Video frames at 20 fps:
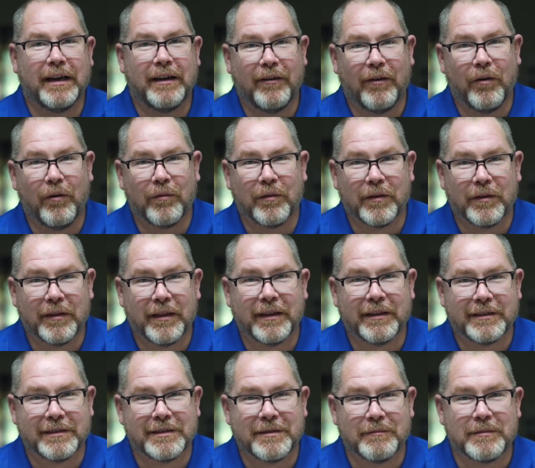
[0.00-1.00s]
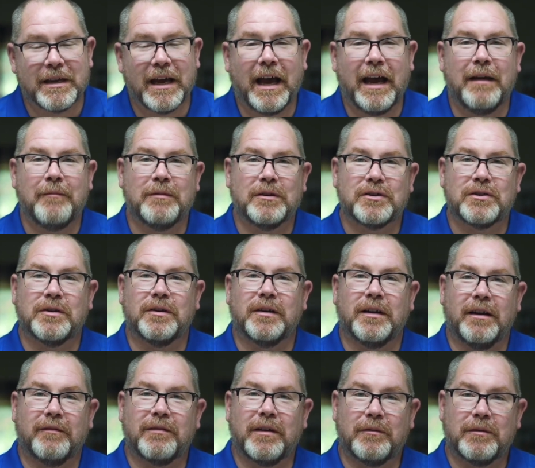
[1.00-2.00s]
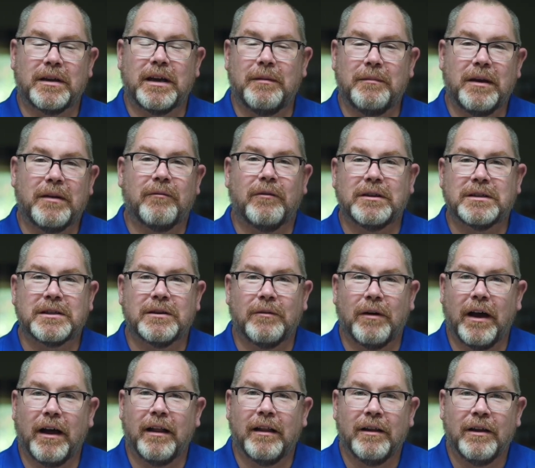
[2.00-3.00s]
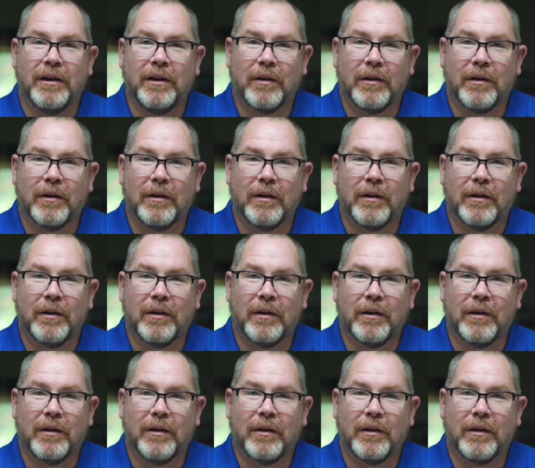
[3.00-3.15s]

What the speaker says: over some time, and sure enough, they would come in once in a while,